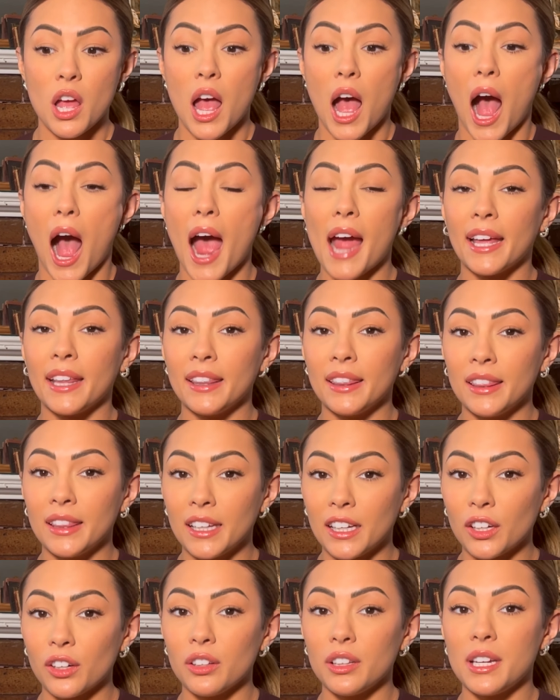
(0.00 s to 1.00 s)
I
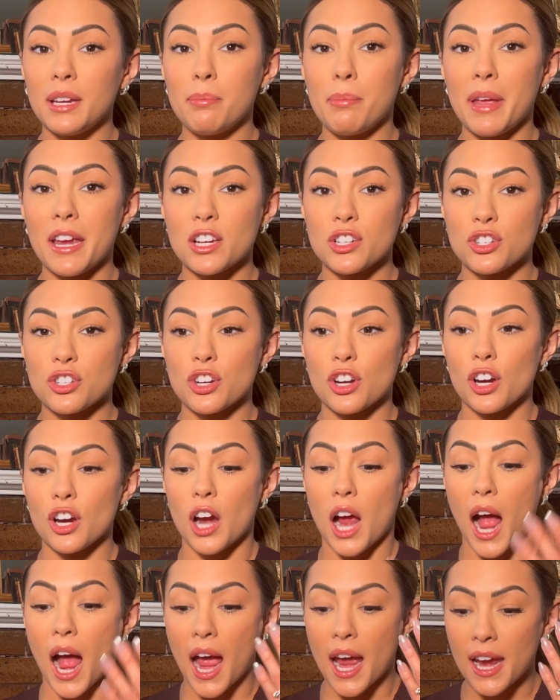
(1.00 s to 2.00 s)
literally make sure
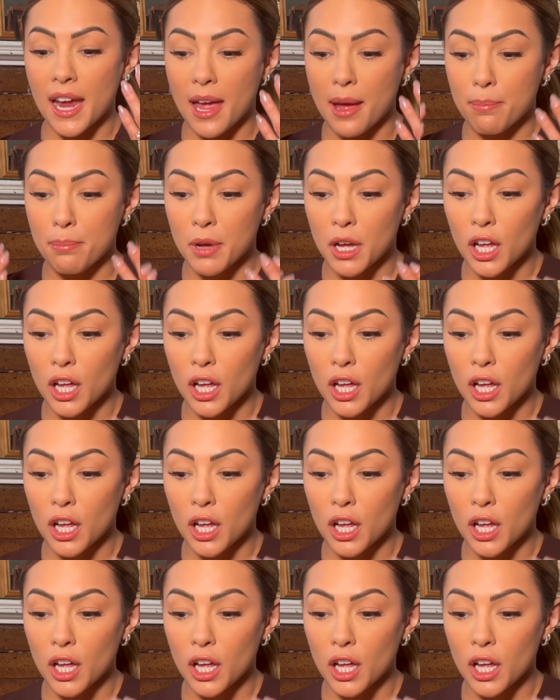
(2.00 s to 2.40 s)
I am